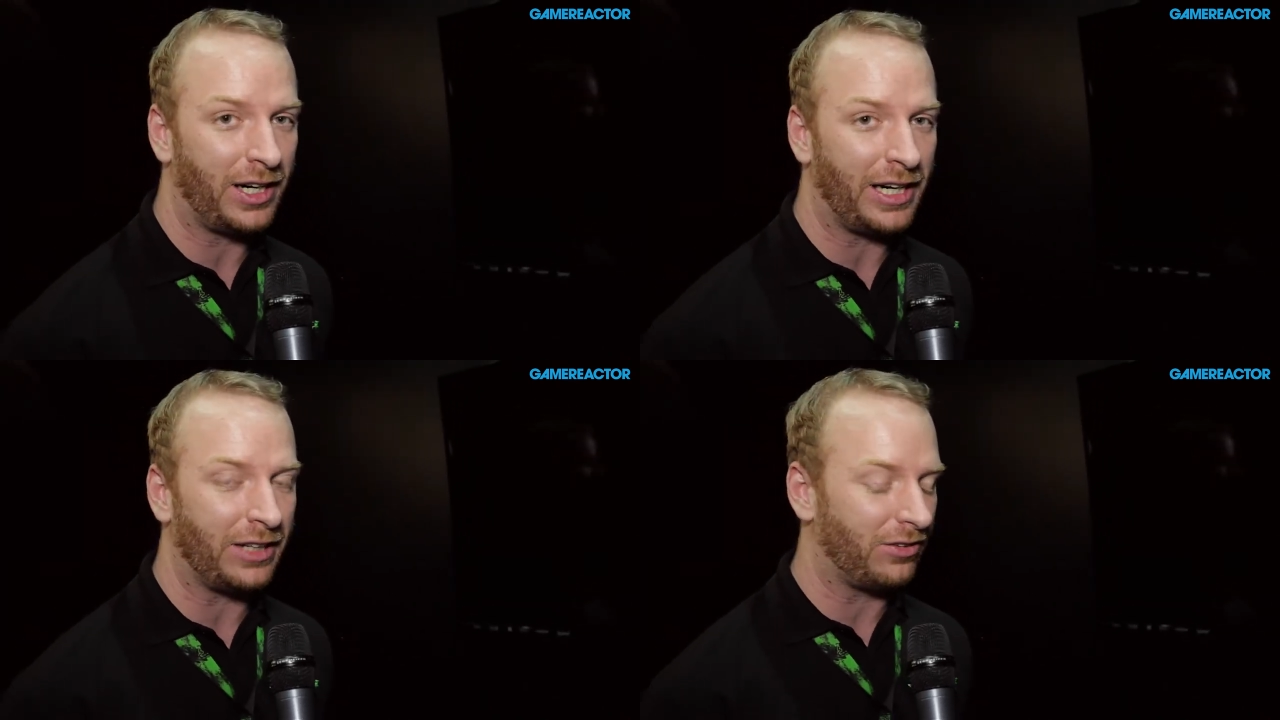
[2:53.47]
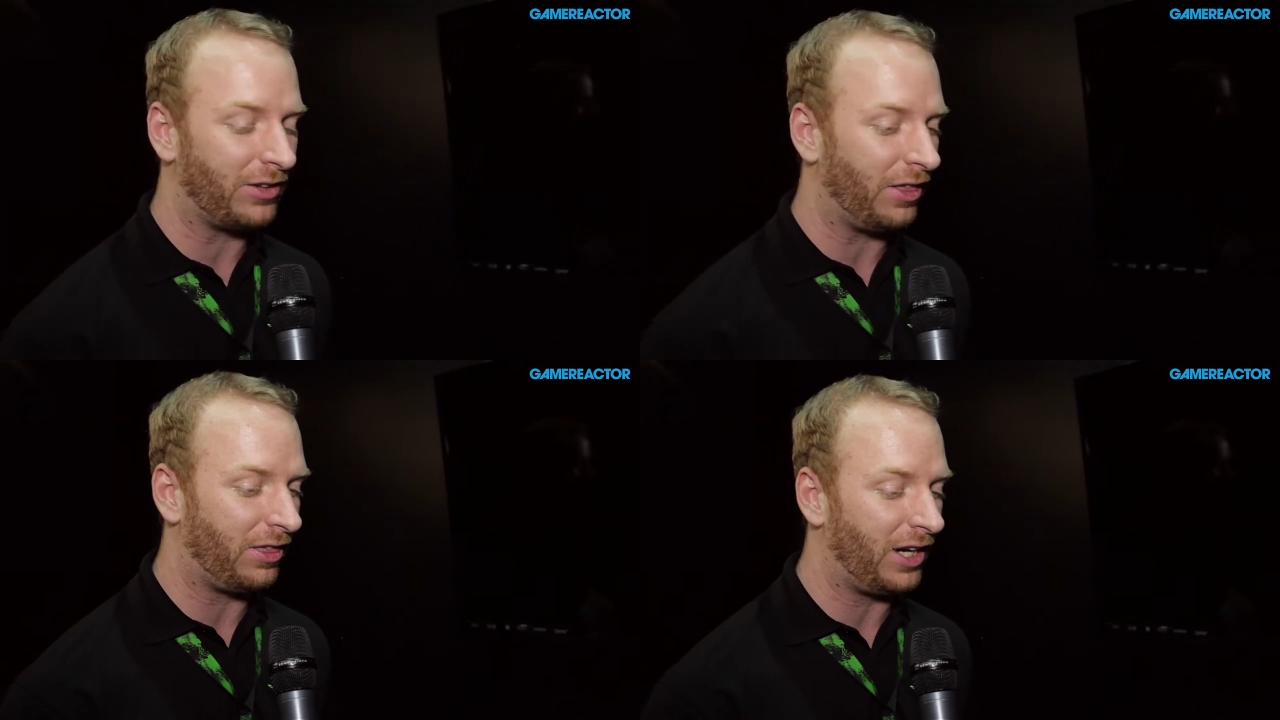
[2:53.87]
It's
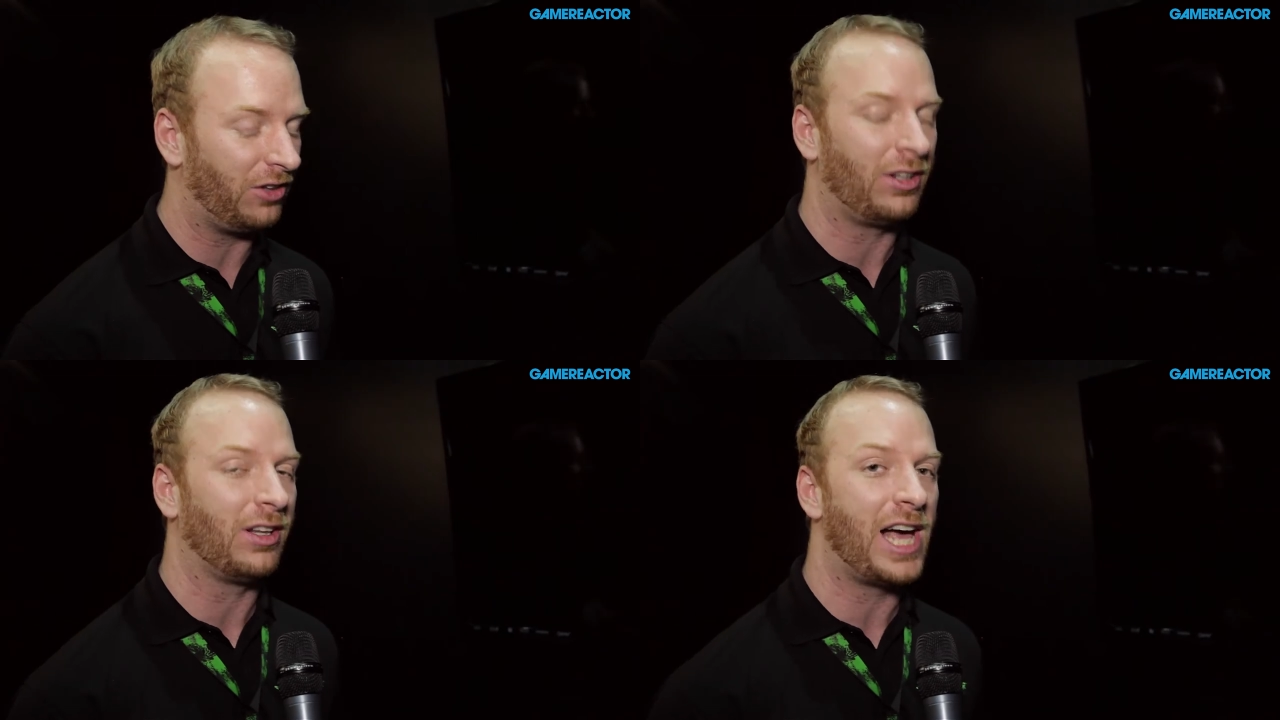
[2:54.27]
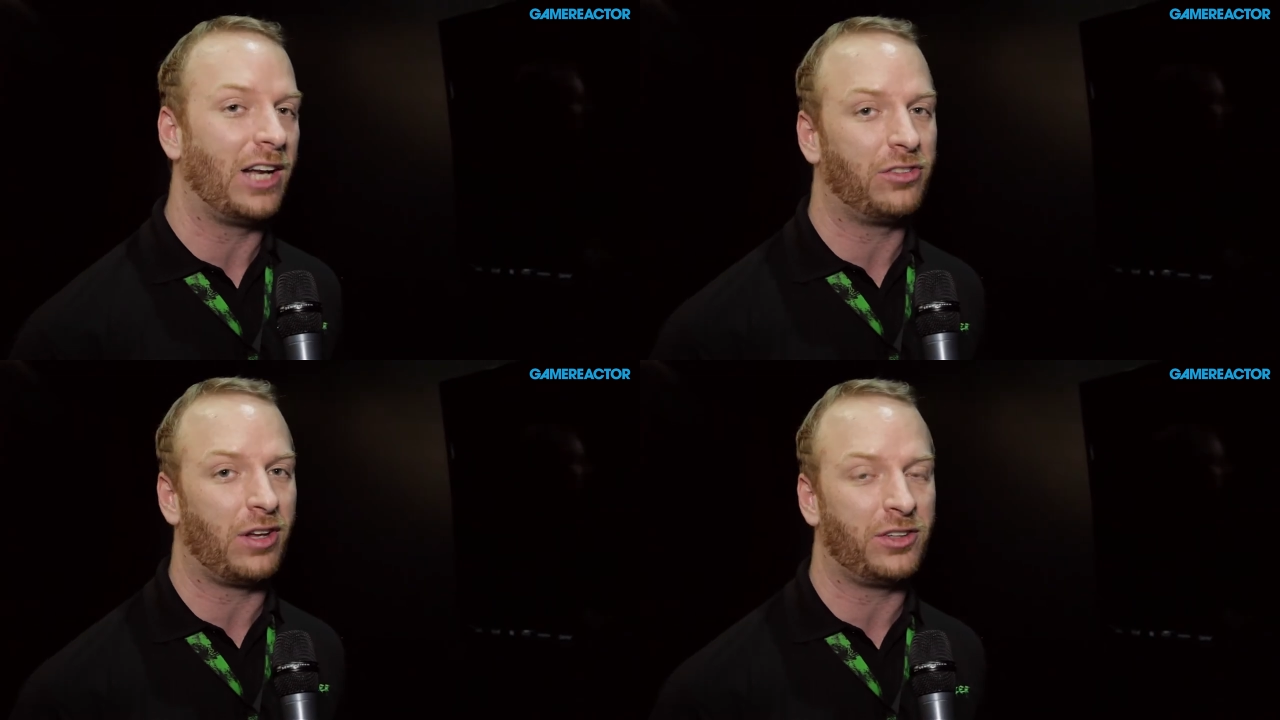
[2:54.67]
the thinnest and
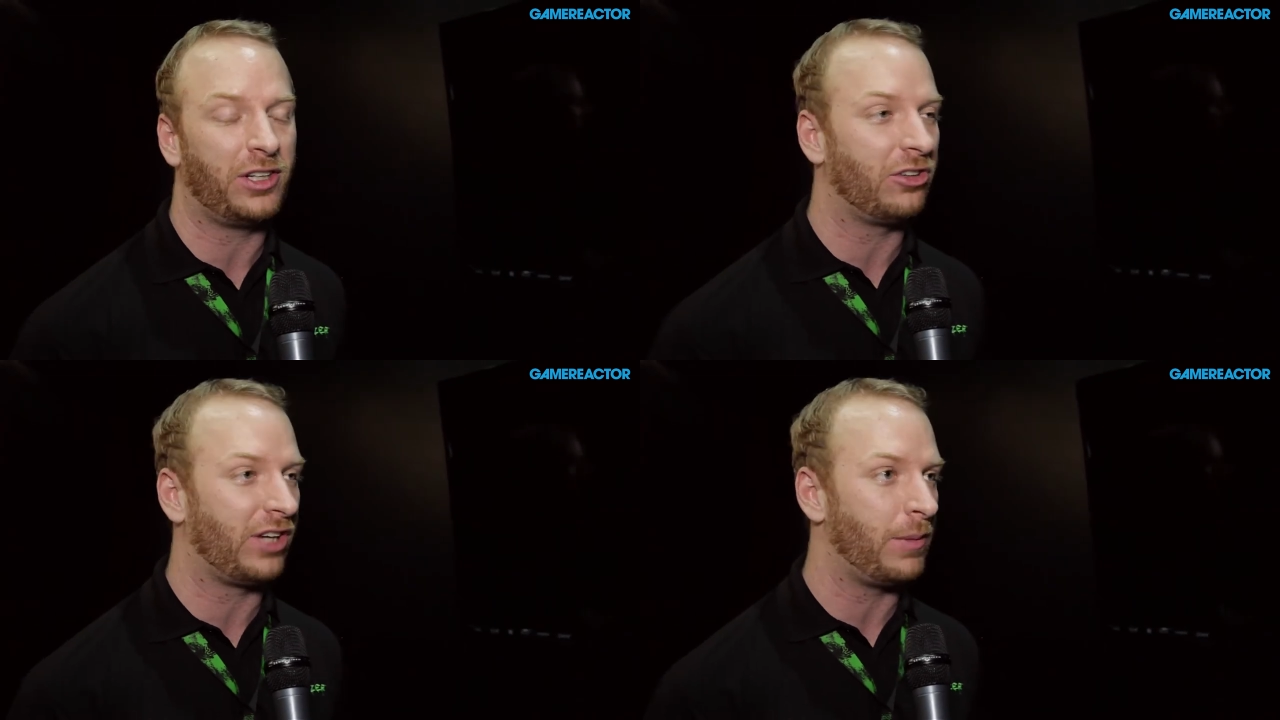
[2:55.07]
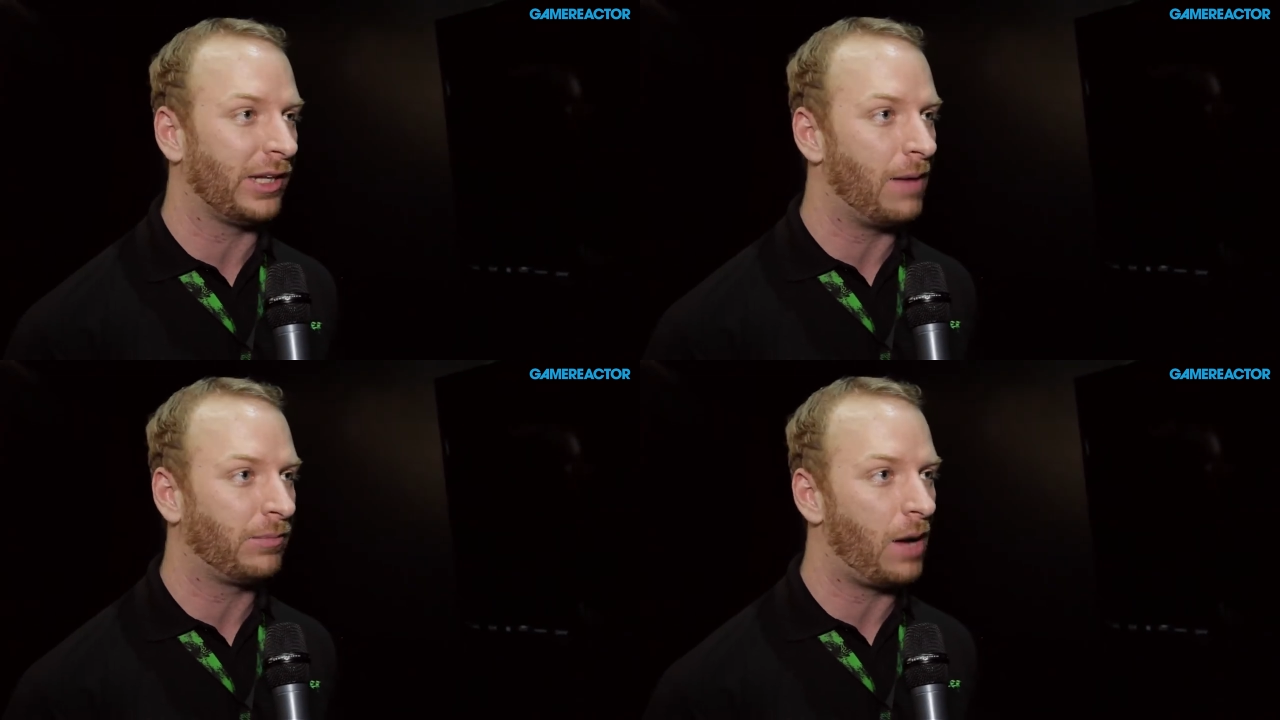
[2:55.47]
lightest 17-inch gaming
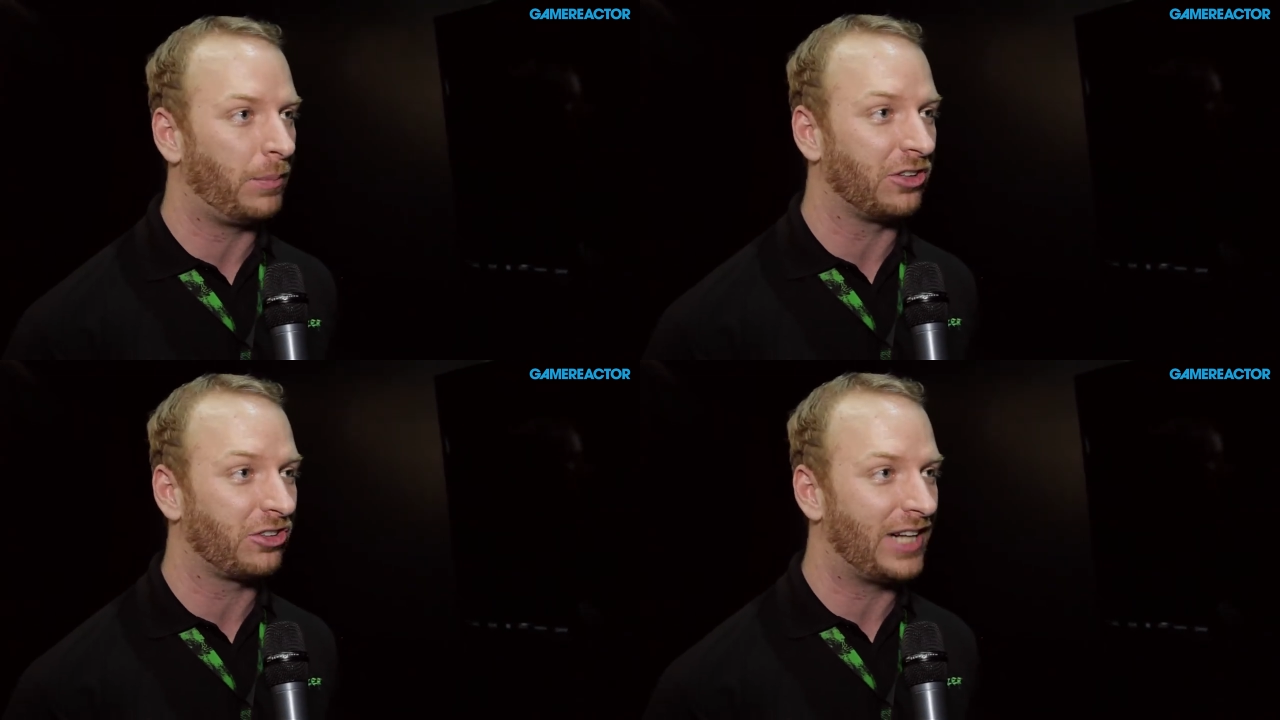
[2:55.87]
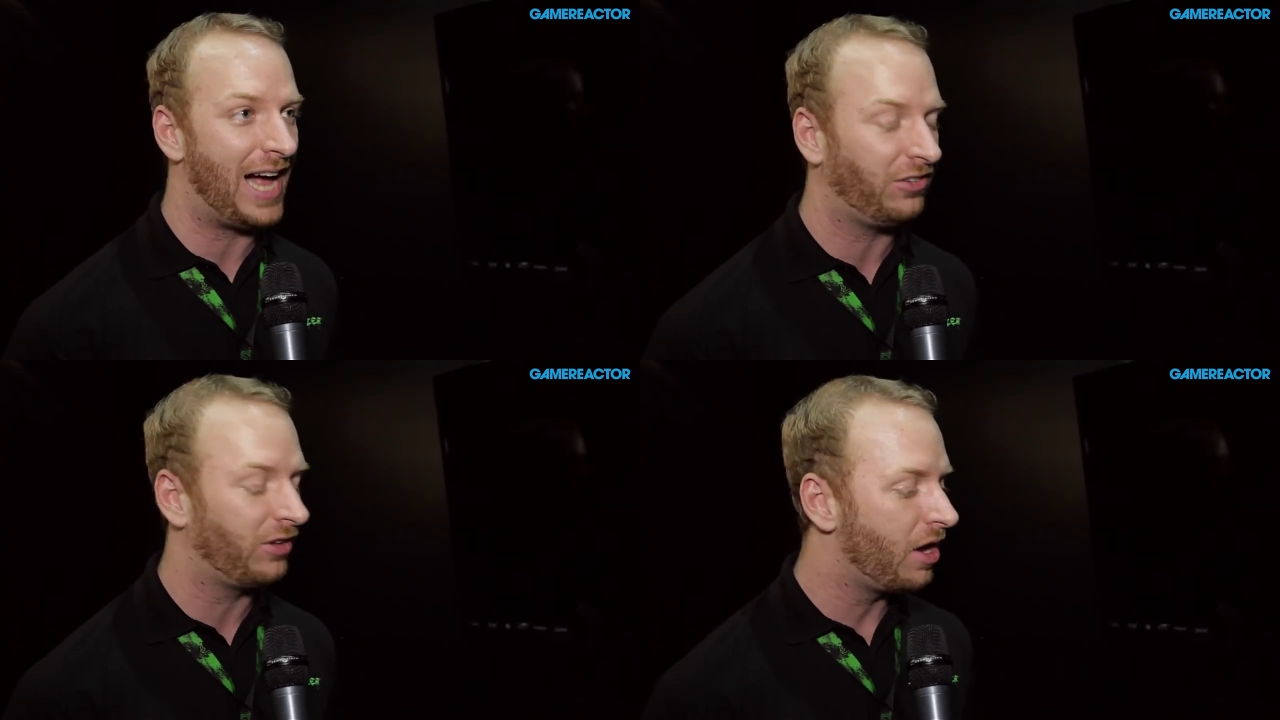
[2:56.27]
laptop in its
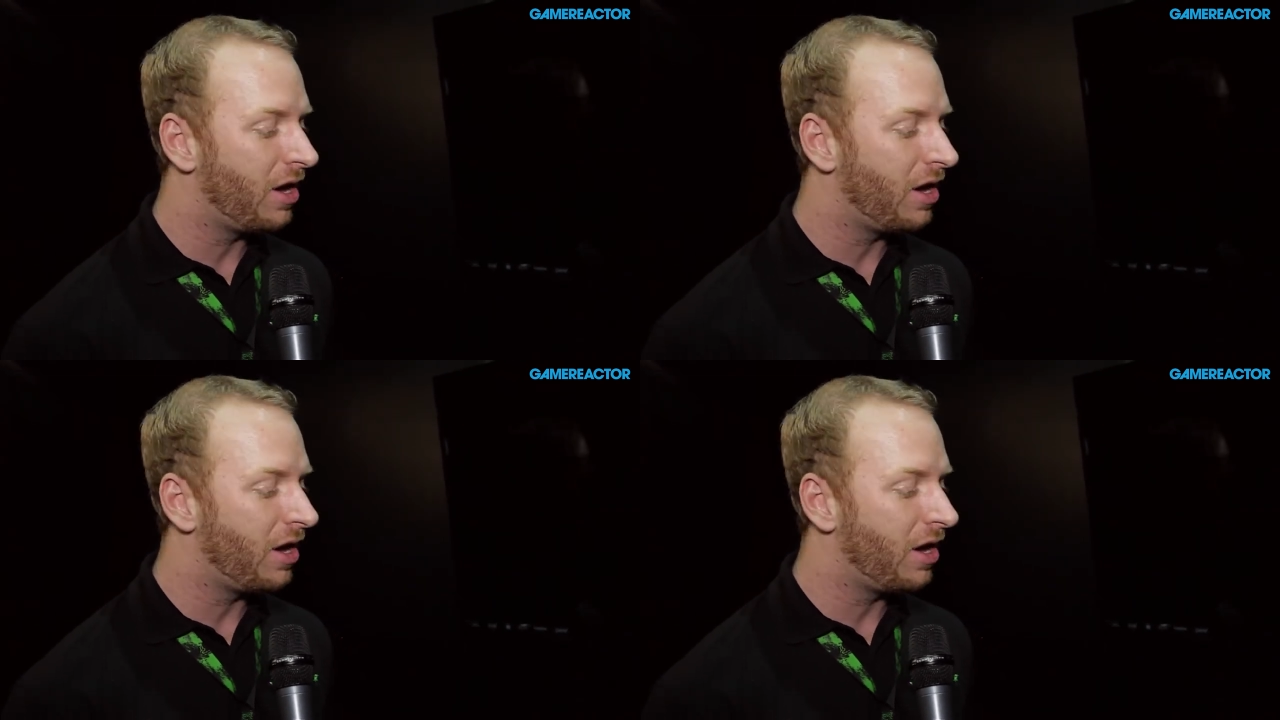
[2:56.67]
class.